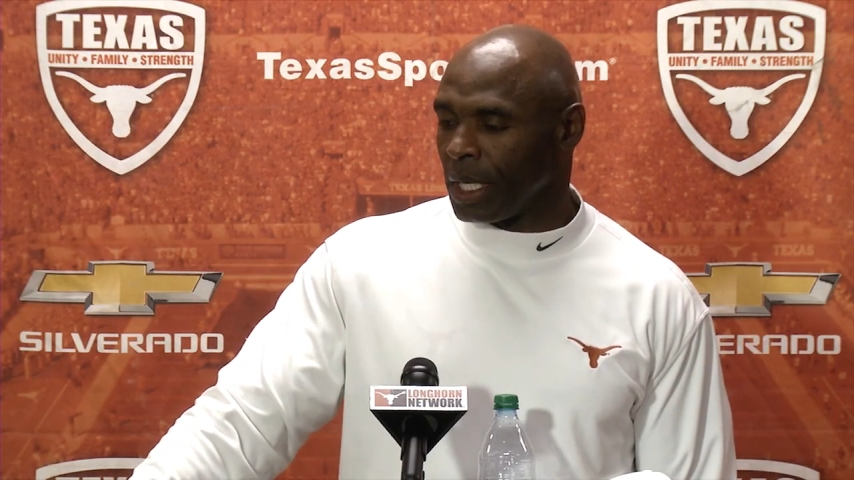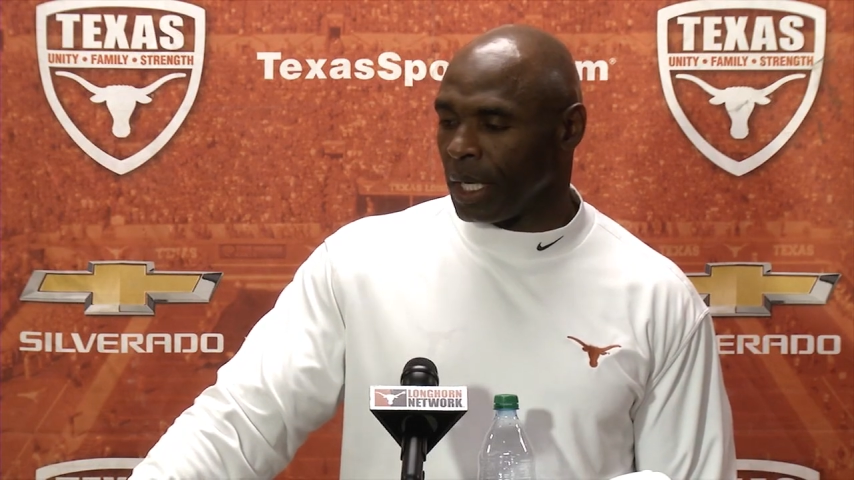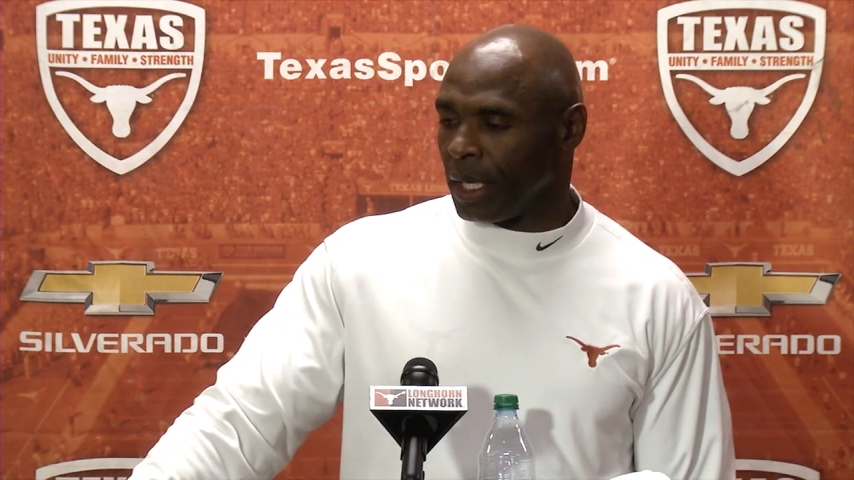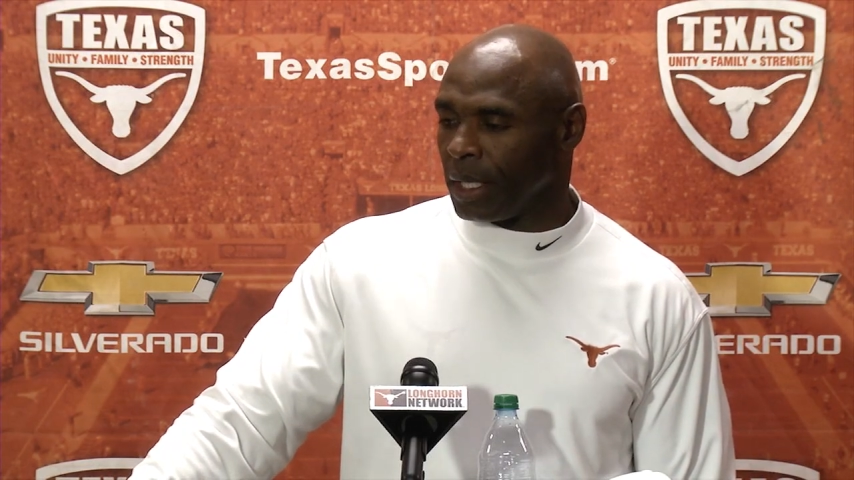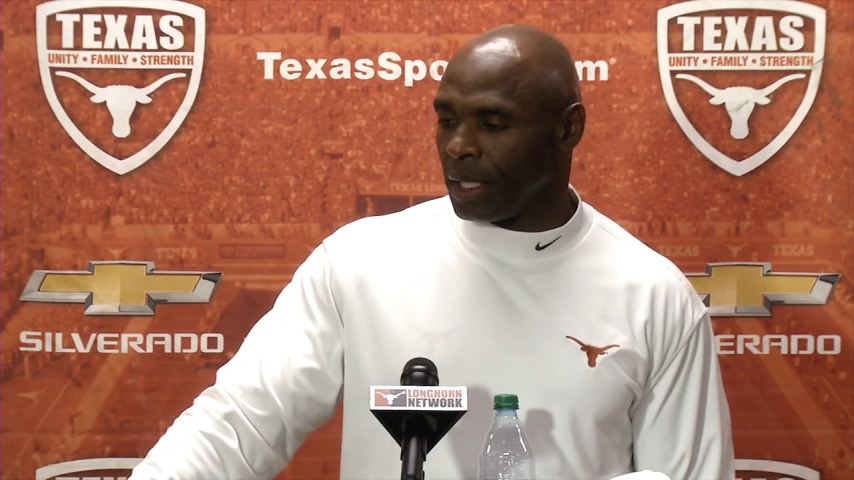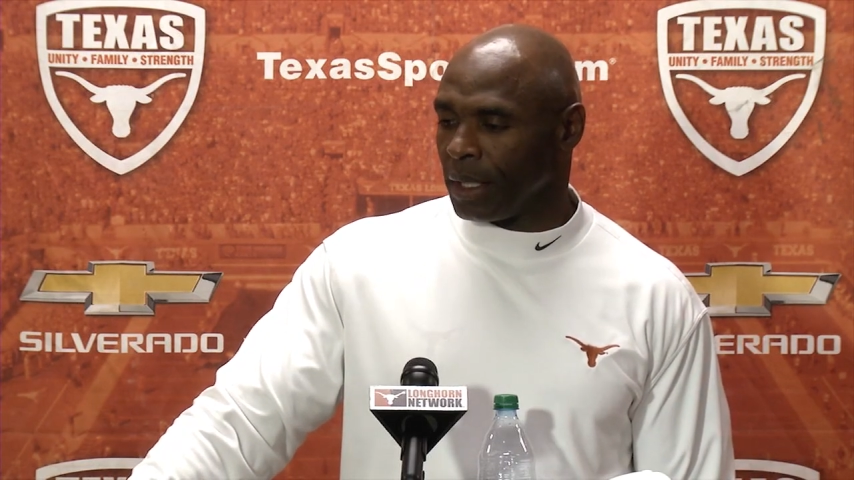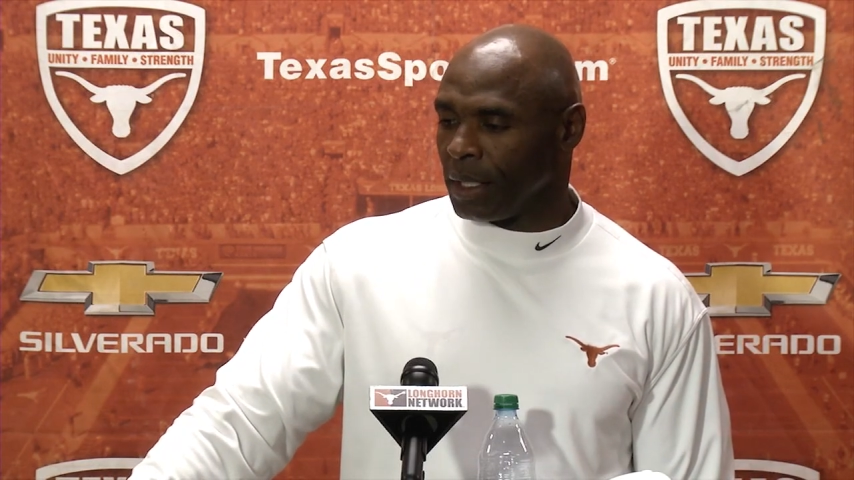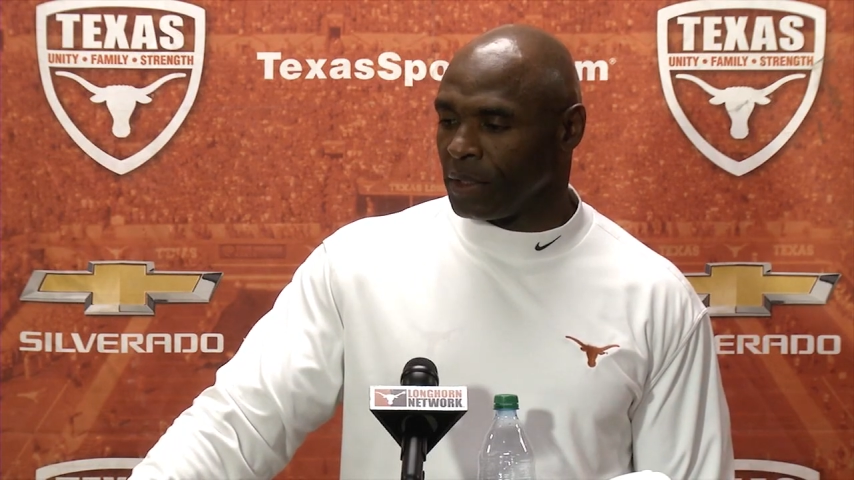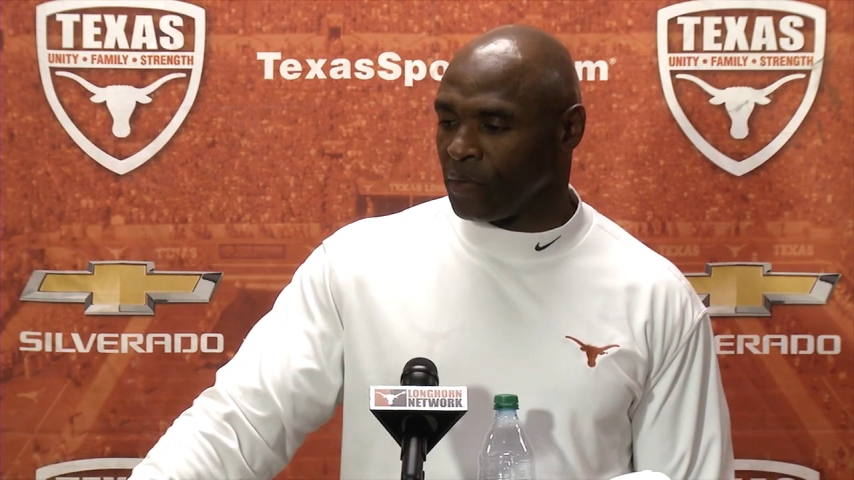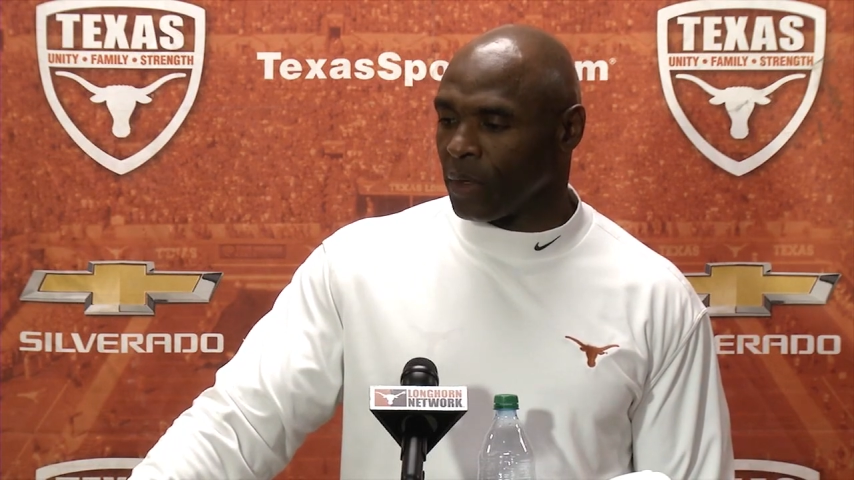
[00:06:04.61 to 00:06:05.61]
and
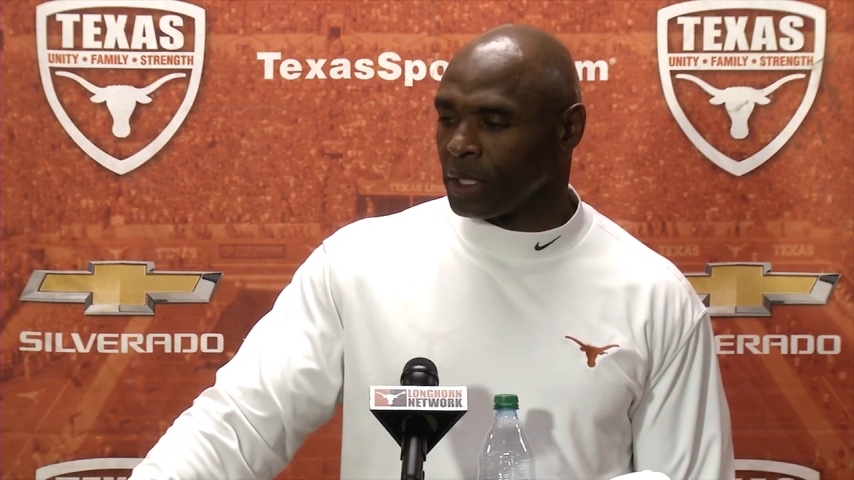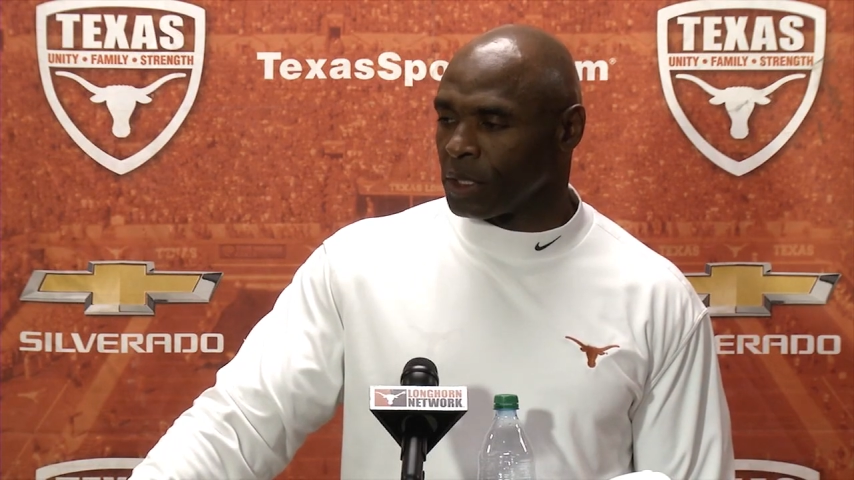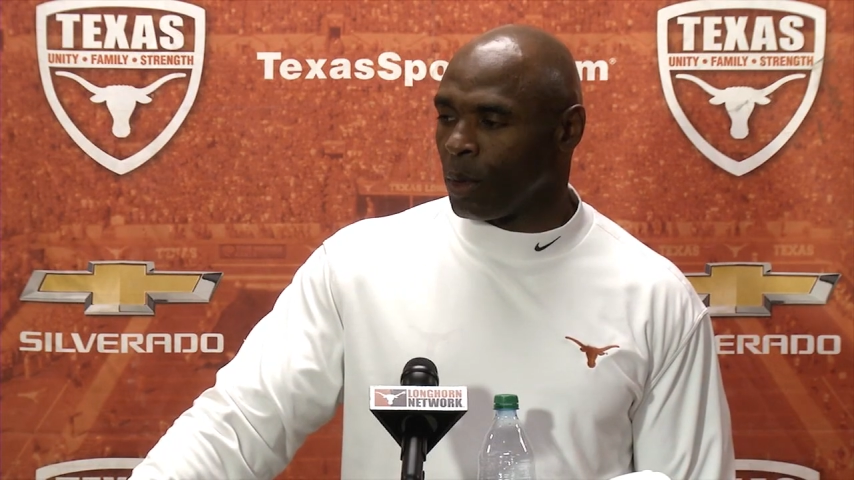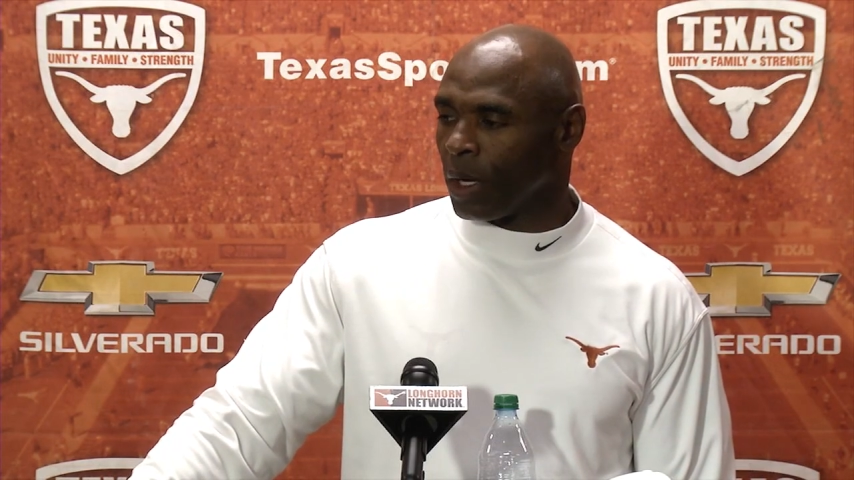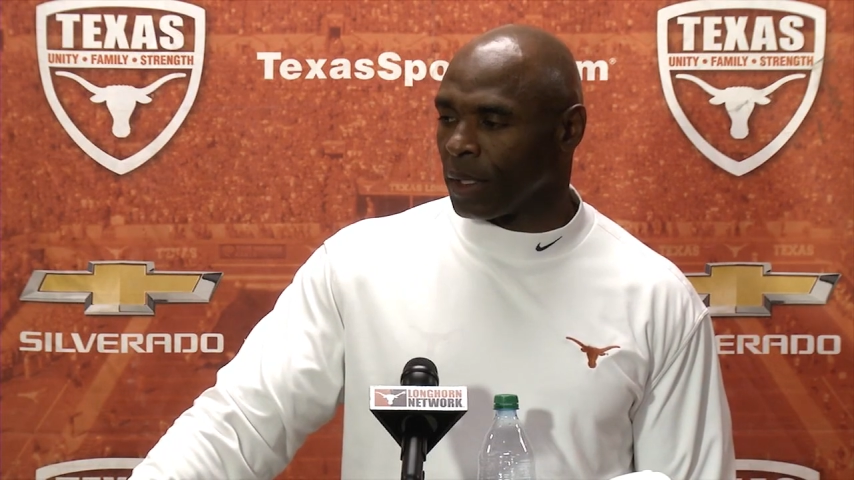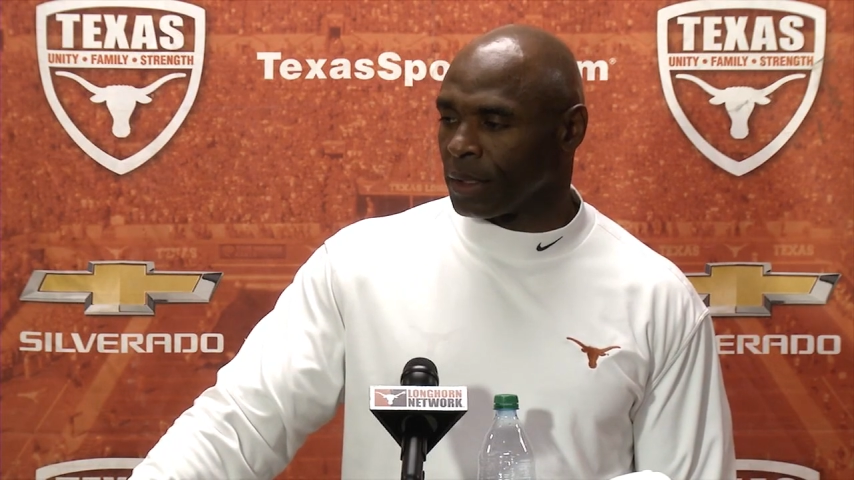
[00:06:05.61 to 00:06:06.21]
he's very smart.